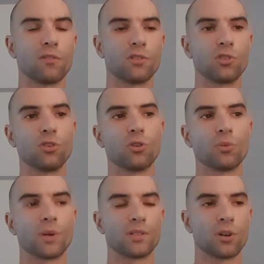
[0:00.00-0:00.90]
as you,
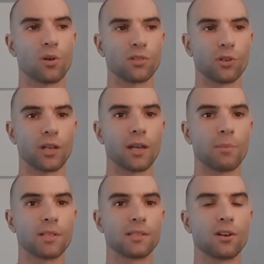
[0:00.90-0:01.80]
as though I was looking at
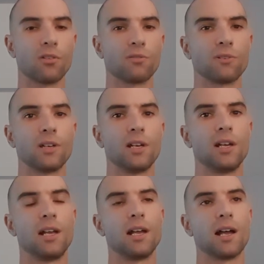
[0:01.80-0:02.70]
myself.
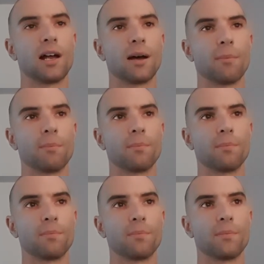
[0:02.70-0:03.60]
Um,
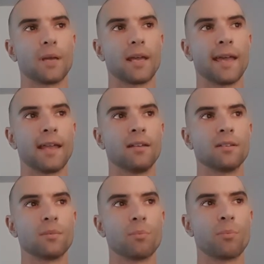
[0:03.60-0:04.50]
and
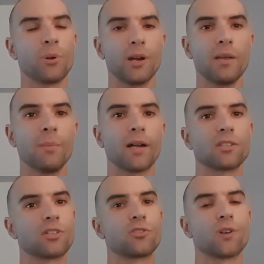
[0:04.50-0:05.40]
pretty
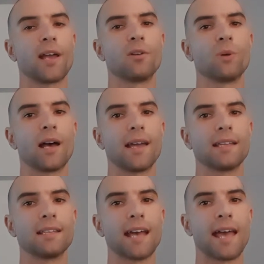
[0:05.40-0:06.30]
much straight away,
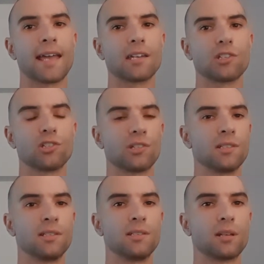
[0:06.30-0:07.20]
the anger just
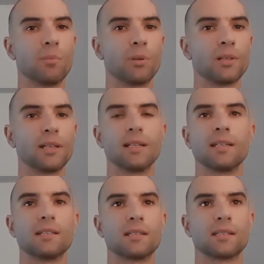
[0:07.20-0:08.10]

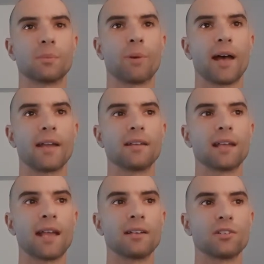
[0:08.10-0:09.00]
completely dissipated
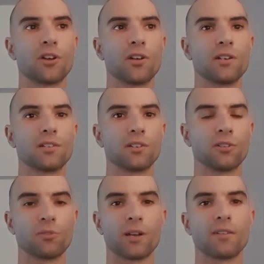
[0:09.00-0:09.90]
and it turned into
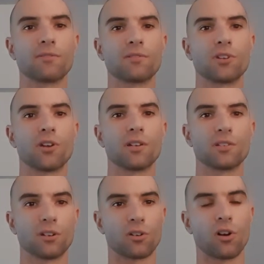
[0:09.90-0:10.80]
grief, turned
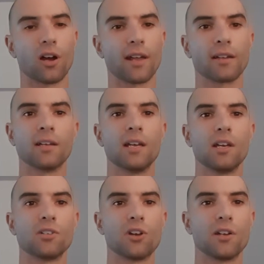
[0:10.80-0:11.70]
into crying,
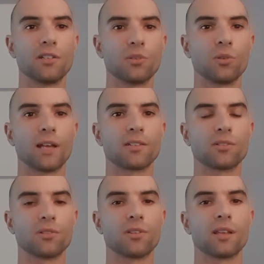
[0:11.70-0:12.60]
turned into all that
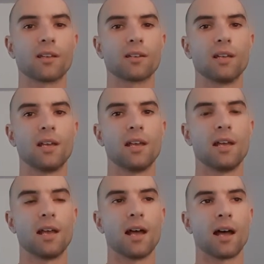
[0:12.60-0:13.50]
sort of thing.
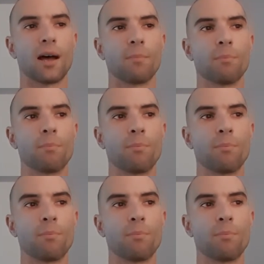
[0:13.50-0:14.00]
Um,